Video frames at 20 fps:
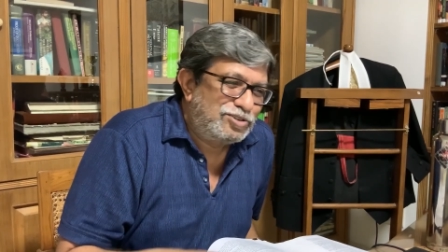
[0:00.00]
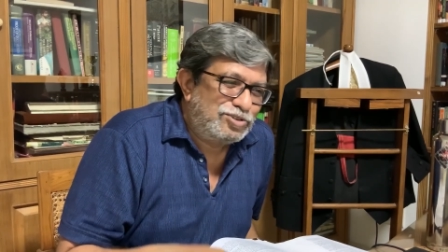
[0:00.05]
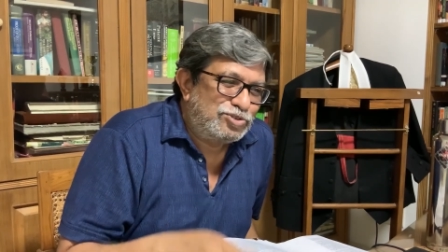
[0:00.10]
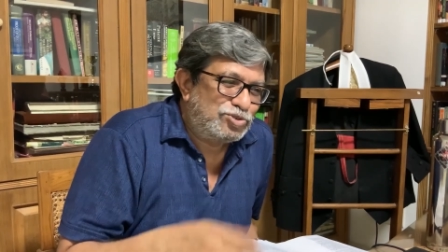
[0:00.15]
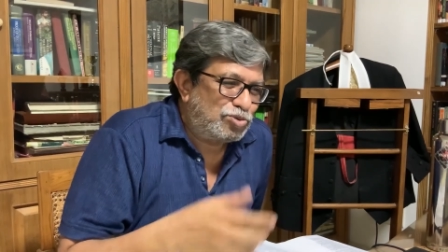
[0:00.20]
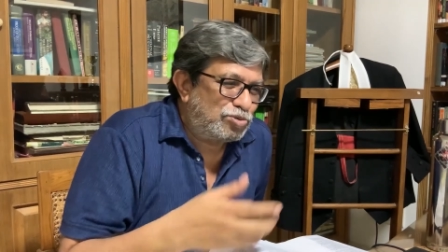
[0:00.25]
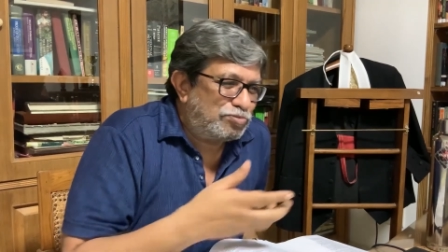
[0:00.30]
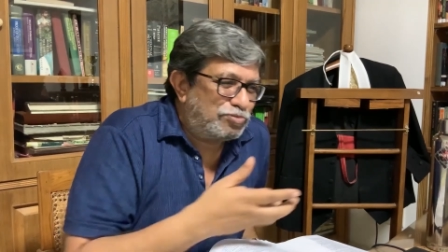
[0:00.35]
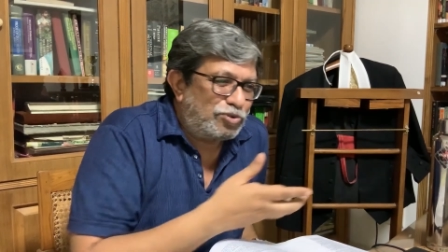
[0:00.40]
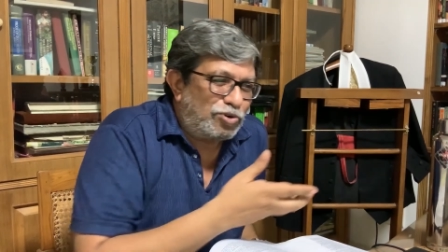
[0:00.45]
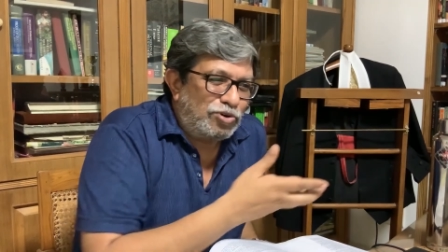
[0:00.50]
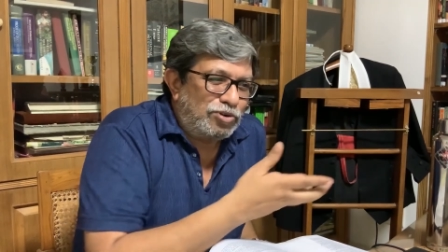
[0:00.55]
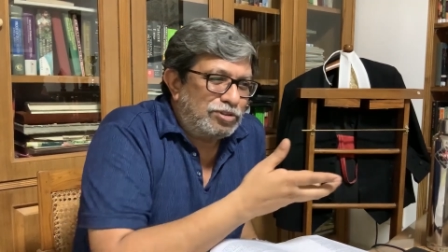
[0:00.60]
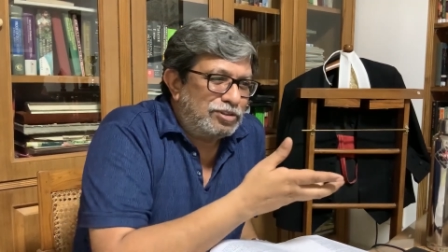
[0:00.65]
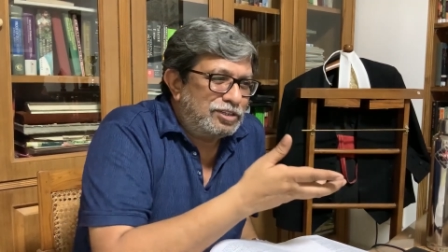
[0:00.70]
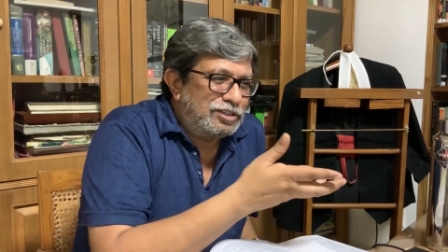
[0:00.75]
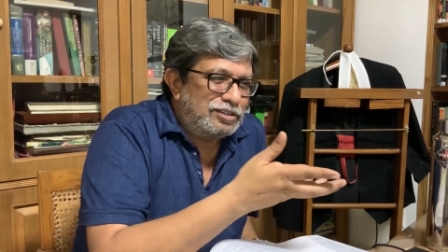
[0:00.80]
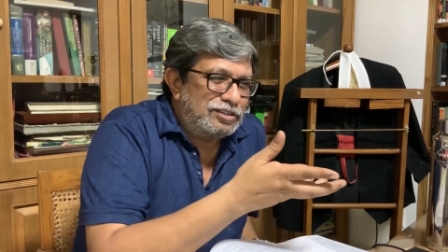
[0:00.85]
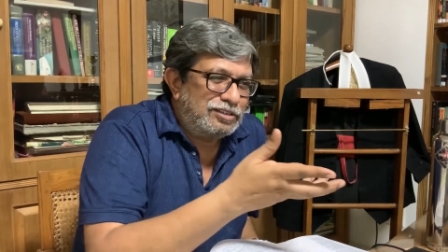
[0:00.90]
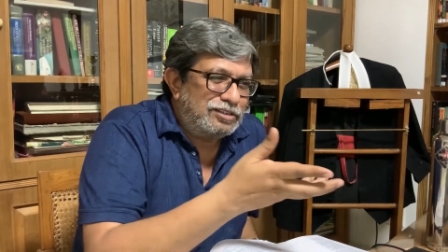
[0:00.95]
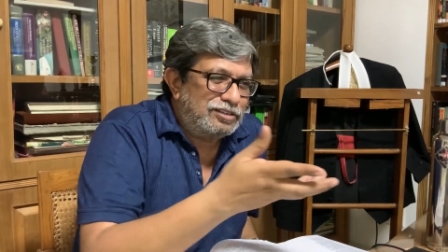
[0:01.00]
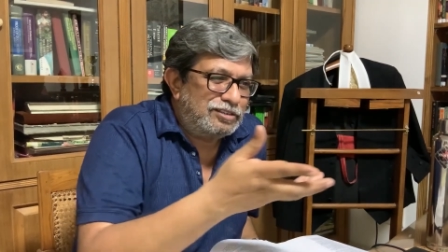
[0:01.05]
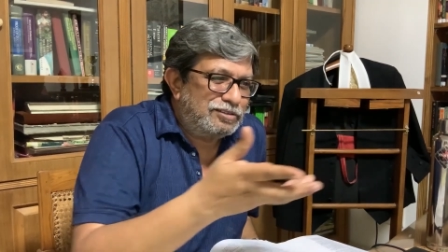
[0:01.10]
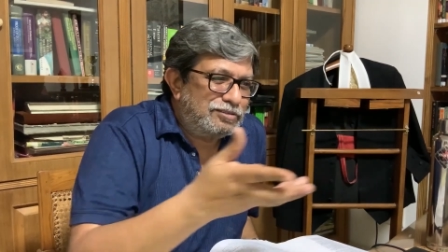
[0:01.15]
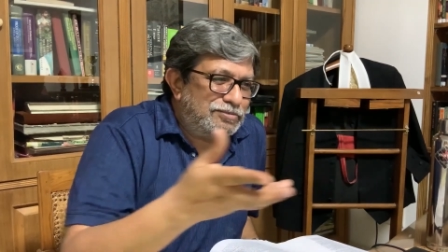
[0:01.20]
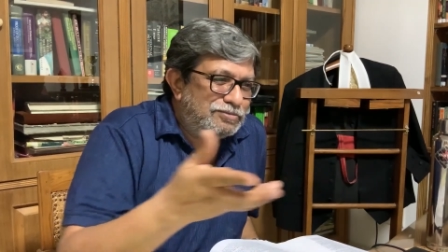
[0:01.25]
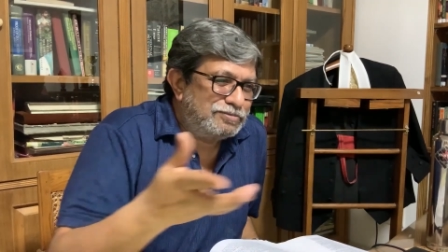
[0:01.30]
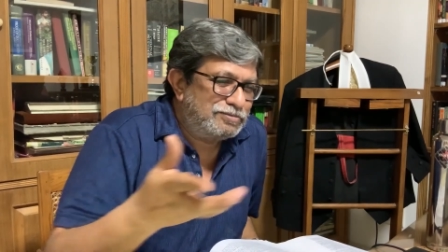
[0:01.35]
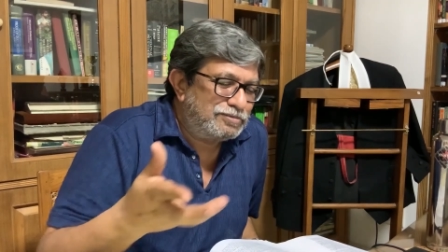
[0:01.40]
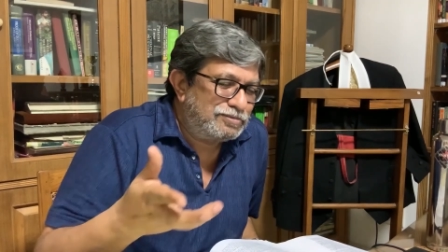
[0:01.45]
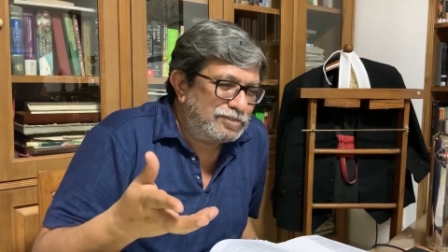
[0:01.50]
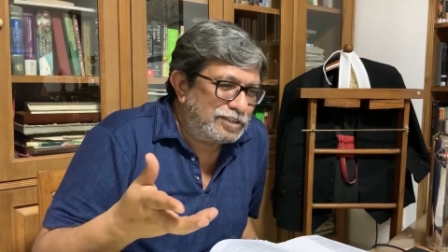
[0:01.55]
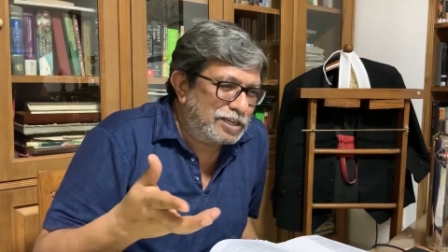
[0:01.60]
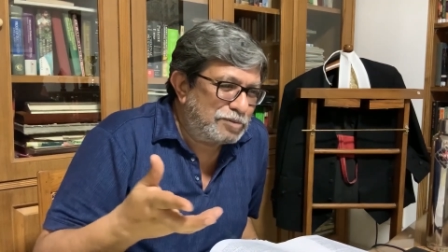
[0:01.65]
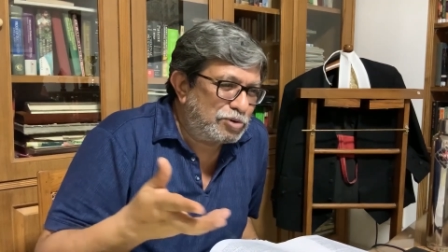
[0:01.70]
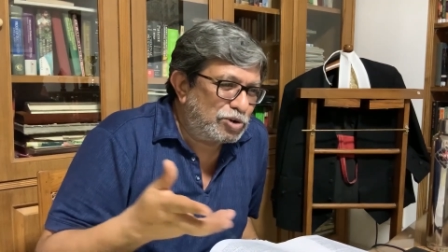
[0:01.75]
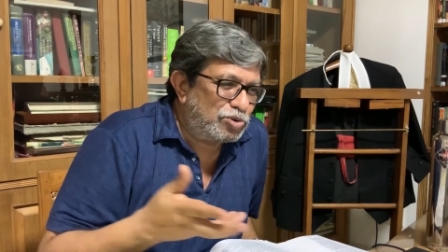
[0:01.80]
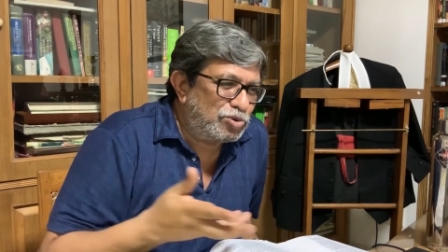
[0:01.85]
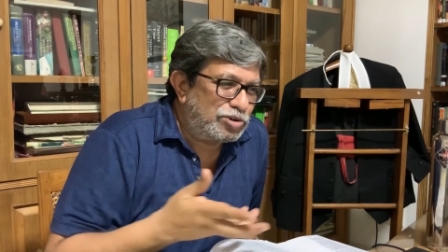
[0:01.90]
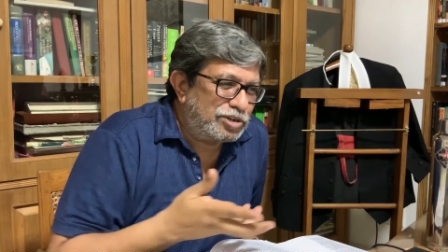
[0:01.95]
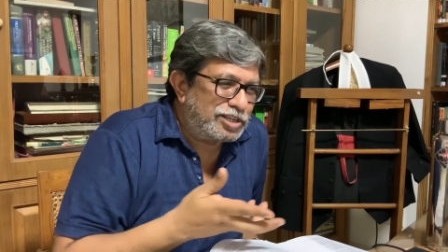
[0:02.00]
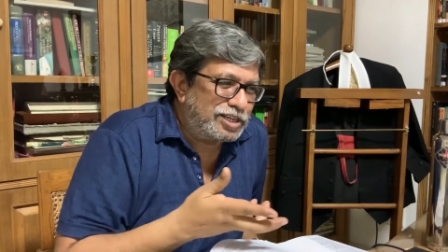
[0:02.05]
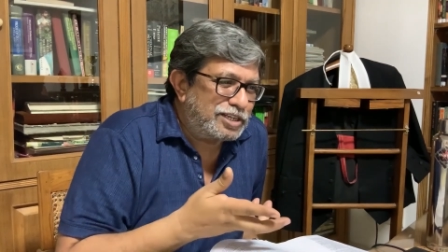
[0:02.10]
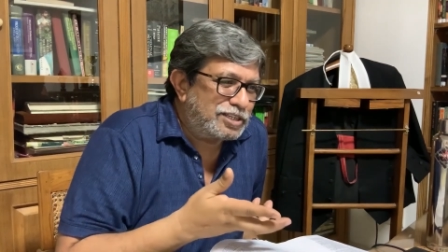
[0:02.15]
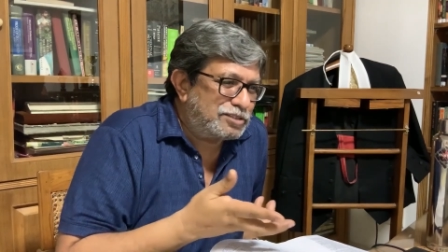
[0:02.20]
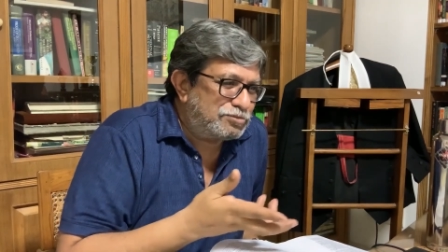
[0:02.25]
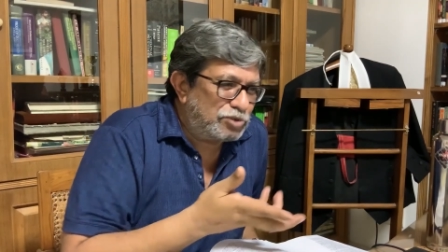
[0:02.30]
So all the neighborhood kings,